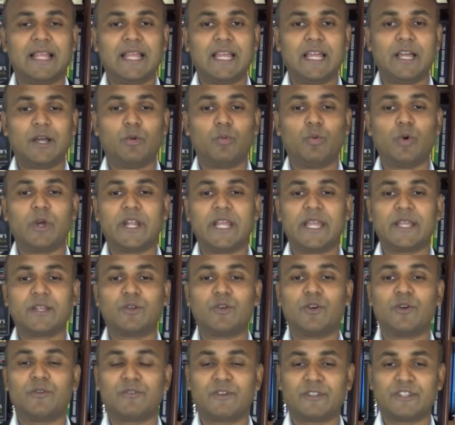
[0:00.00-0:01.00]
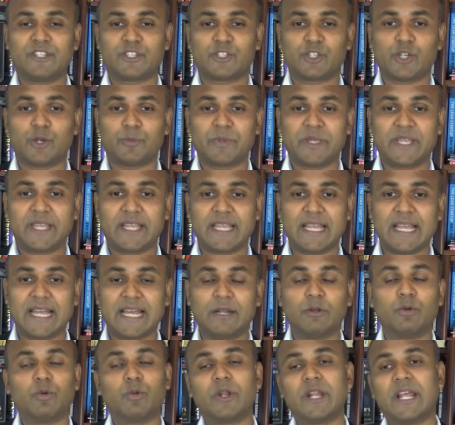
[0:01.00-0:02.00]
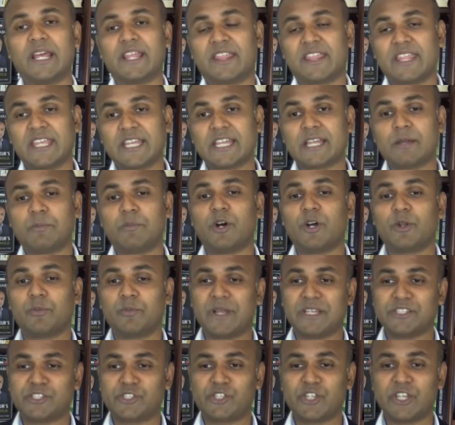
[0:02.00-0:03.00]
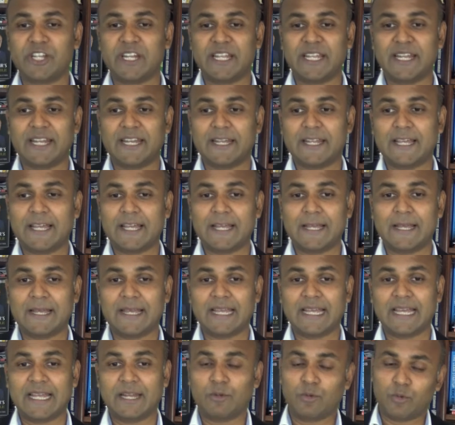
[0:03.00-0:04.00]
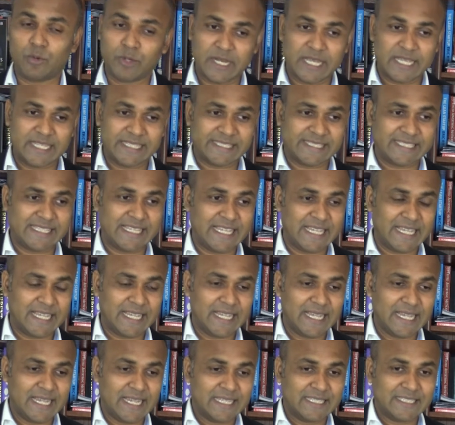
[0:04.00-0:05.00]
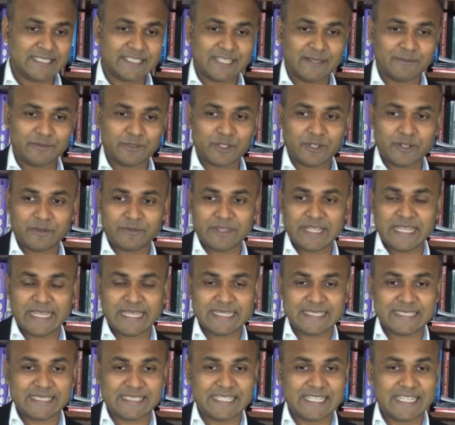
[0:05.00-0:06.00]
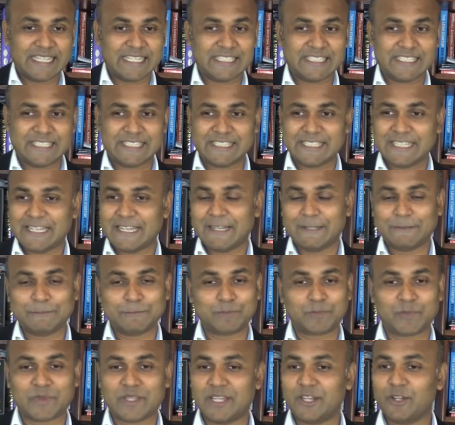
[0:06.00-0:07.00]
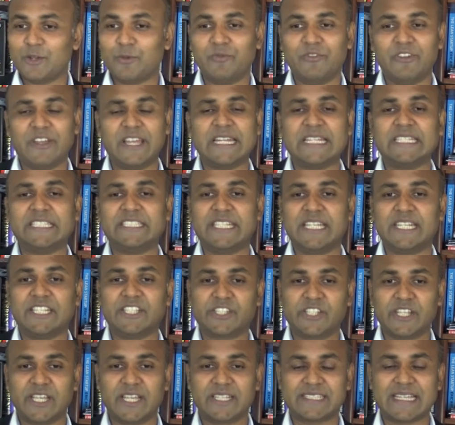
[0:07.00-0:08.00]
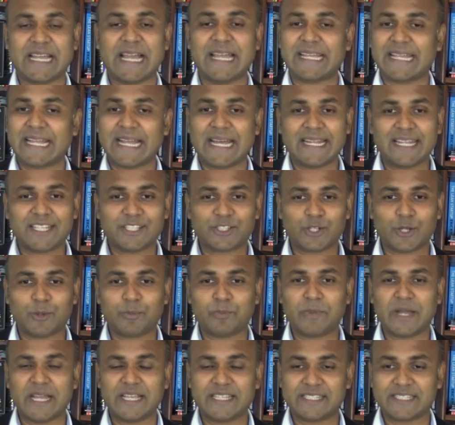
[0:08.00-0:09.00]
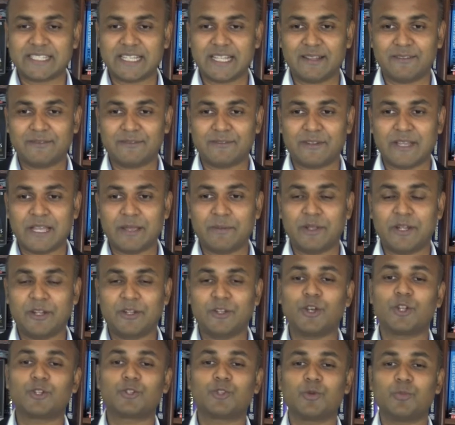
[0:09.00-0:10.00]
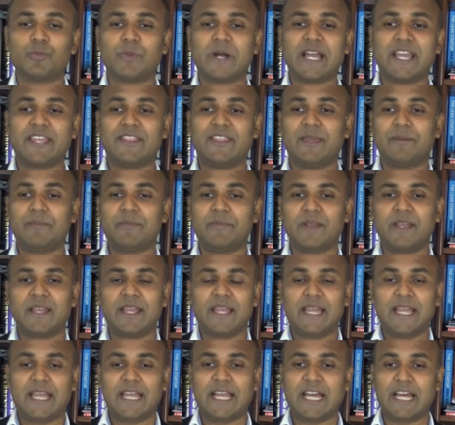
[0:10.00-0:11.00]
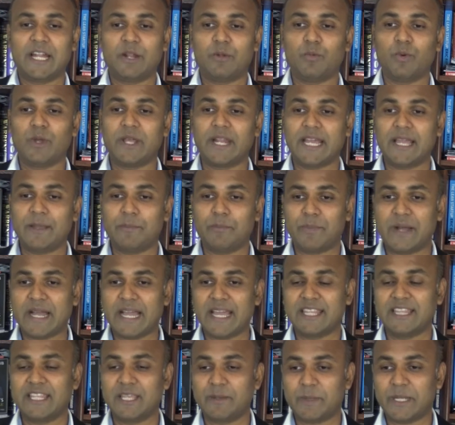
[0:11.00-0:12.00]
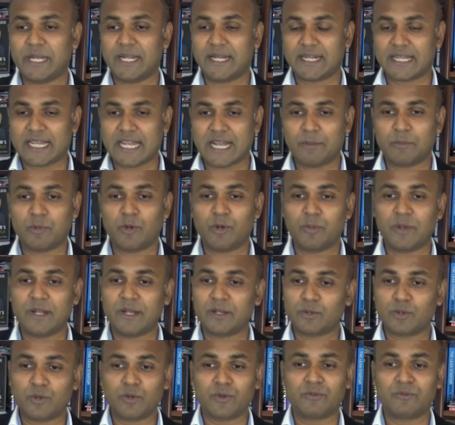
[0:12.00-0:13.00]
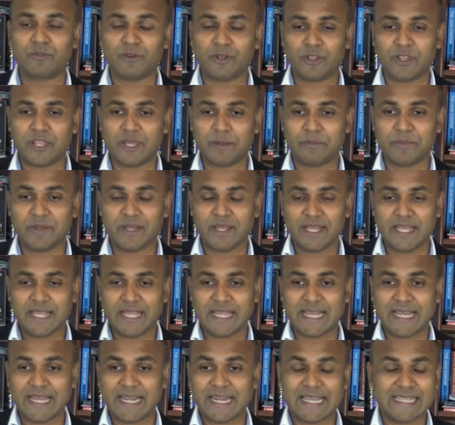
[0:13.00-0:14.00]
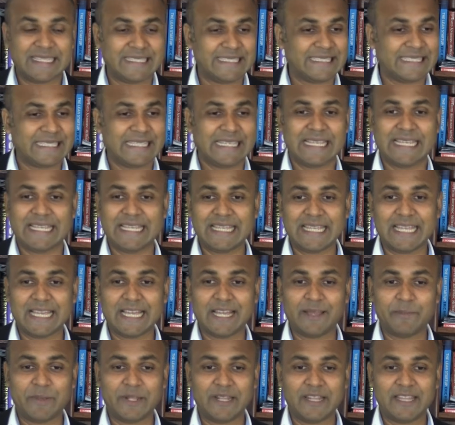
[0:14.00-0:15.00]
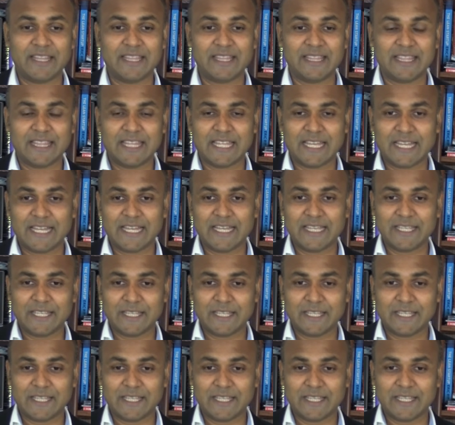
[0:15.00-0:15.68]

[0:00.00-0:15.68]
when I go for the shopping and when I think about my children, and when I see some sort of things is very delicious, I can't stop myself not to buy them. And when I buy them and I come home and cook for them, and I see the